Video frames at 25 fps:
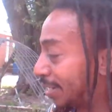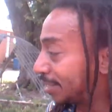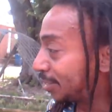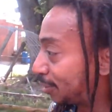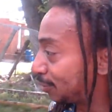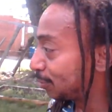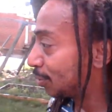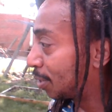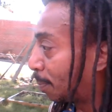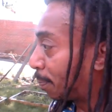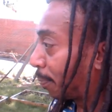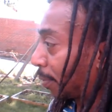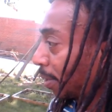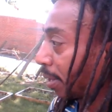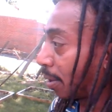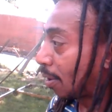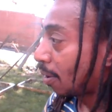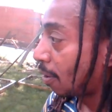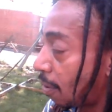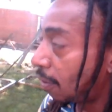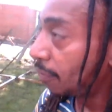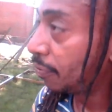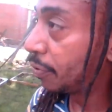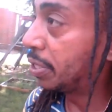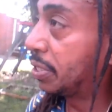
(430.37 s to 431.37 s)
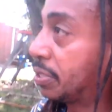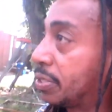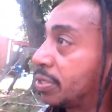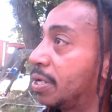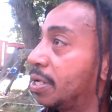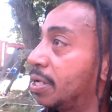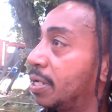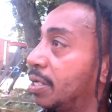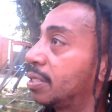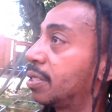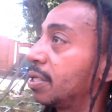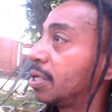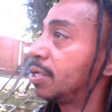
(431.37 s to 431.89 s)
you can plant all these things
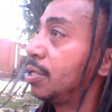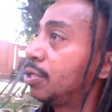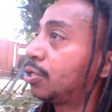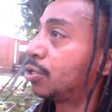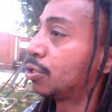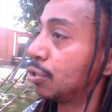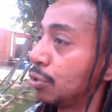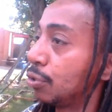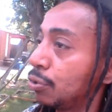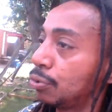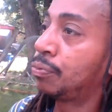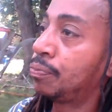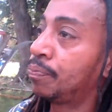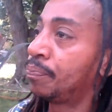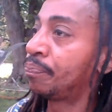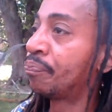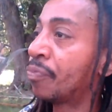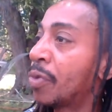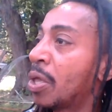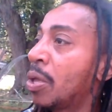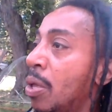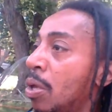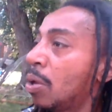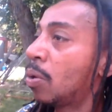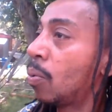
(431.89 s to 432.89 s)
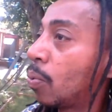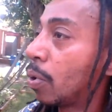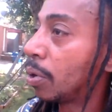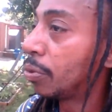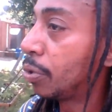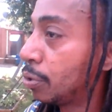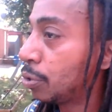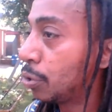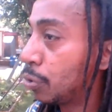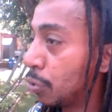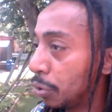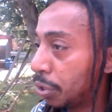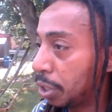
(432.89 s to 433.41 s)
in June, whether you're
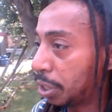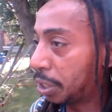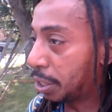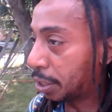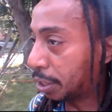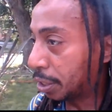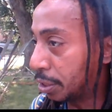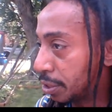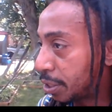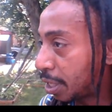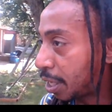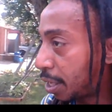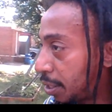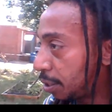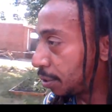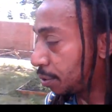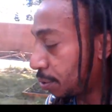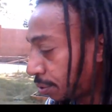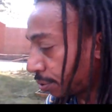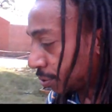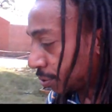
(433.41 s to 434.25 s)
doing it in containers